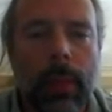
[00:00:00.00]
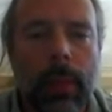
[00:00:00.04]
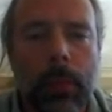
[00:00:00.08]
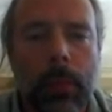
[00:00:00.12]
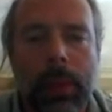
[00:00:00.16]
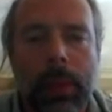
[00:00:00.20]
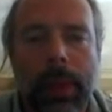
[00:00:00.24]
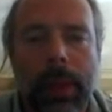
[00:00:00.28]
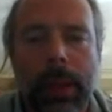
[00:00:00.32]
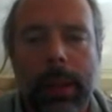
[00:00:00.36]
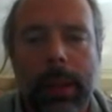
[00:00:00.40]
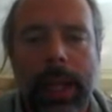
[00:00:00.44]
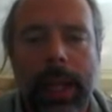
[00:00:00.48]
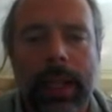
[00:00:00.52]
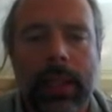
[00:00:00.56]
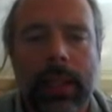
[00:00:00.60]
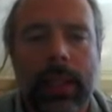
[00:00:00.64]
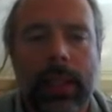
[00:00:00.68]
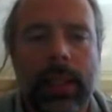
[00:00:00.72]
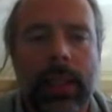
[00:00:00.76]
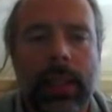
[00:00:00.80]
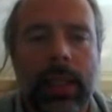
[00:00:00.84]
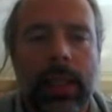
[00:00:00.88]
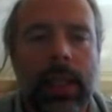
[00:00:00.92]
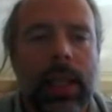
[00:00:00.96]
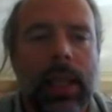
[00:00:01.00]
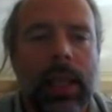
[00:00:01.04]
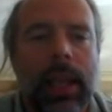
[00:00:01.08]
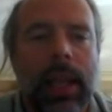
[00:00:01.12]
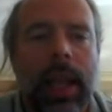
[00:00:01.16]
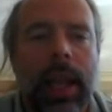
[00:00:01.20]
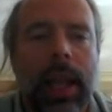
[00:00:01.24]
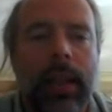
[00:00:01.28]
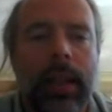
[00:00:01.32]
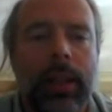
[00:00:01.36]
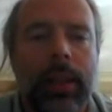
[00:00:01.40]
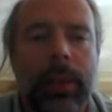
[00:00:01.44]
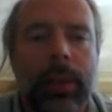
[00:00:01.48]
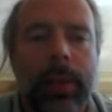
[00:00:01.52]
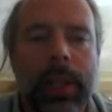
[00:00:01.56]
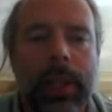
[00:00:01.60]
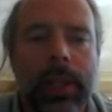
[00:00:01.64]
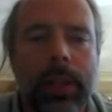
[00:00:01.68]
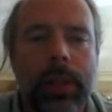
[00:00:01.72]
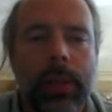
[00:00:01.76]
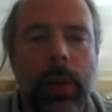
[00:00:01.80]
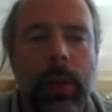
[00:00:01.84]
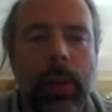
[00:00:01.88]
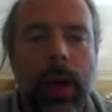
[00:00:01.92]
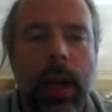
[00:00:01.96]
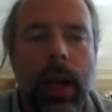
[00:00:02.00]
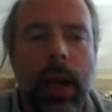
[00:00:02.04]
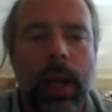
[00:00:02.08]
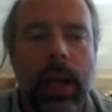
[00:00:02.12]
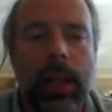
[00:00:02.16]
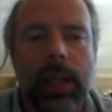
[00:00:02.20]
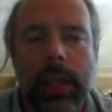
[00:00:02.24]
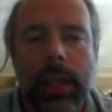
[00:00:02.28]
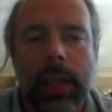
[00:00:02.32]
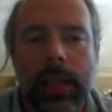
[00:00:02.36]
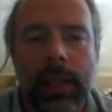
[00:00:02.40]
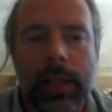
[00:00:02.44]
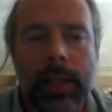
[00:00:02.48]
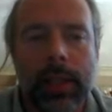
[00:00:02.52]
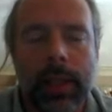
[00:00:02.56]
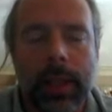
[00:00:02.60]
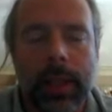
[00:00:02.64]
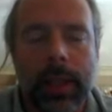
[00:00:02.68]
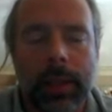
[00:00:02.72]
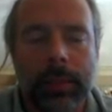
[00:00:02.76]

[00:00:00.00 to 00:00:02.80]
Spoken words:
but maybe XT. And the reason why is